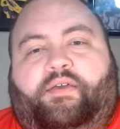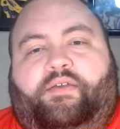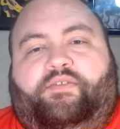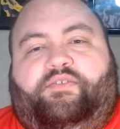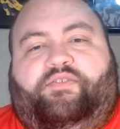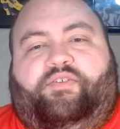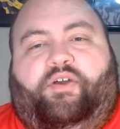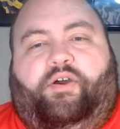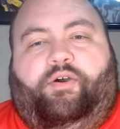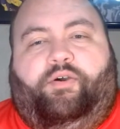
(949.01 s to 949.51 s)

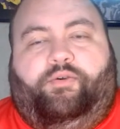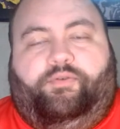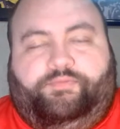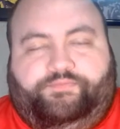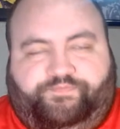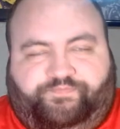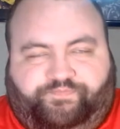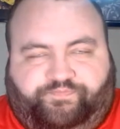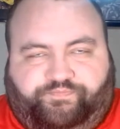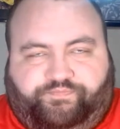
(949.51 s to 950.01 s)

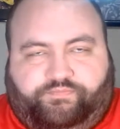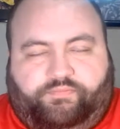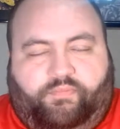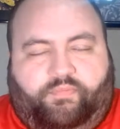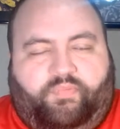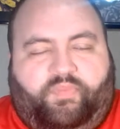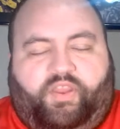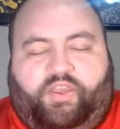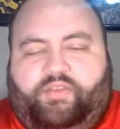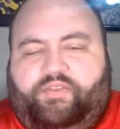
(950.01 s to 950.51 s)
So
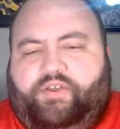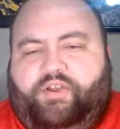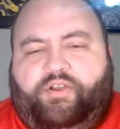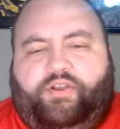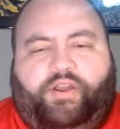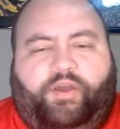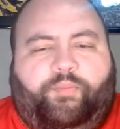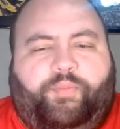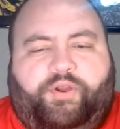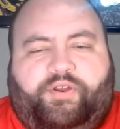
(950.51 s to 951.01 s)
there
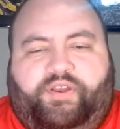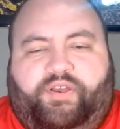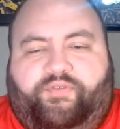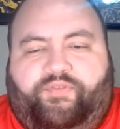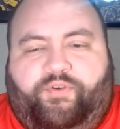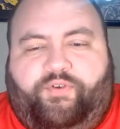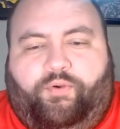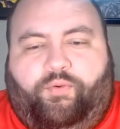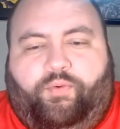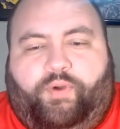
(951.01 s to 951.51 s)
are a number of
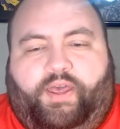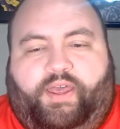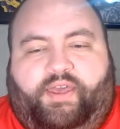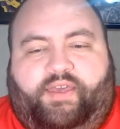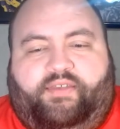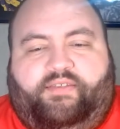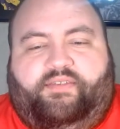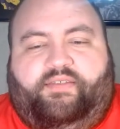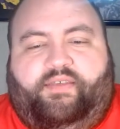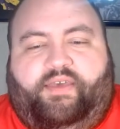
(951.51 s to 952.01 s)
different
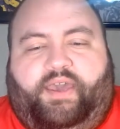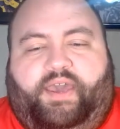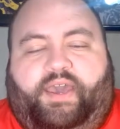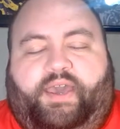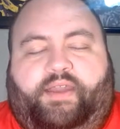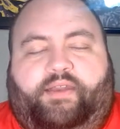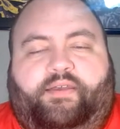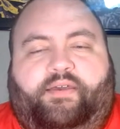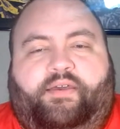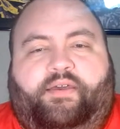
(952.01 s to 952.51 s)
ways
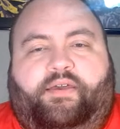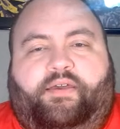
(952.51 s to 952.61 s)
that